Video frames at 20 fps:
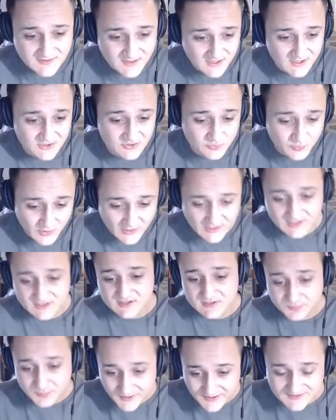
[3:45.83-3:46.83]
That is one
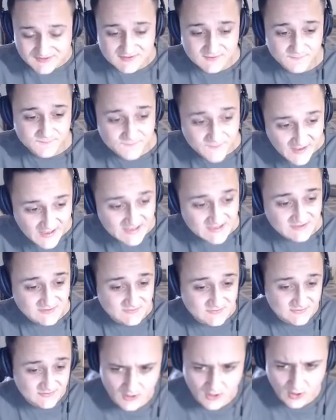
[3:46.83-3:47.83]
expensive
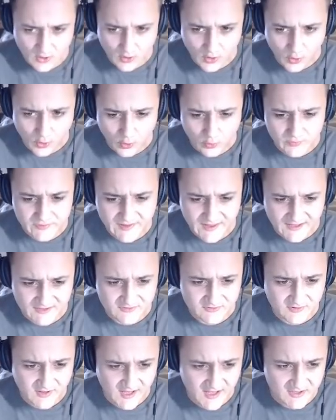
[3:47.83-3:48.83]
face. Oh
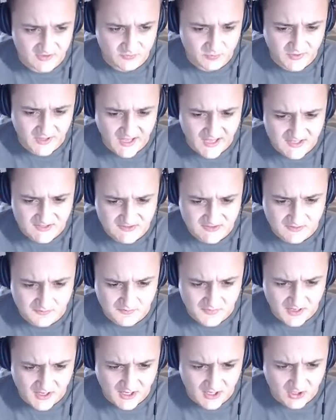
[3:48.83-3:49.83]
yes, guys. We got
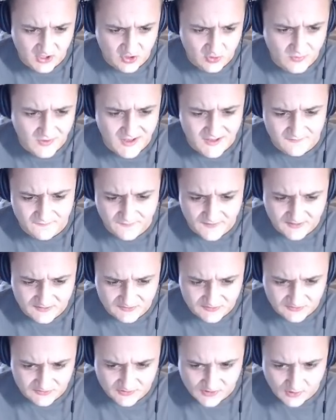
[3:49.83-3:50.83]
some kawaii
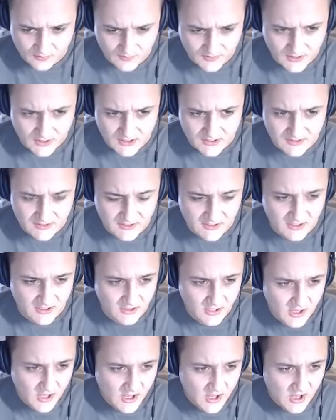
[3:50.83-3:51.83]
faces going on here.
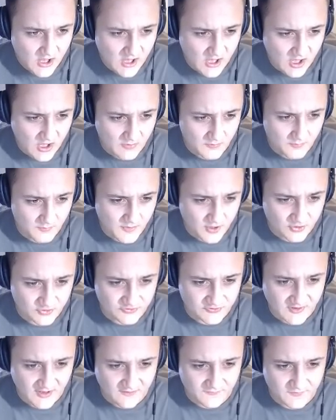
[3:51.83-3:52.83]

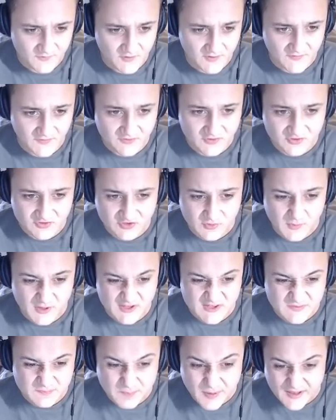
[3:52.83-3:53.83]
Most definitely. These are some
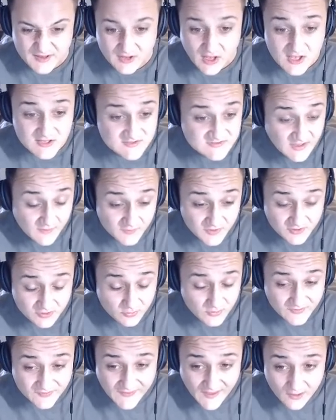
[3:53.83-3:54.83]
expensive...
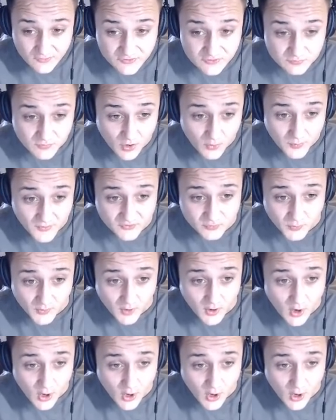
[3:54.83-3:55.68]
73,000 Robux.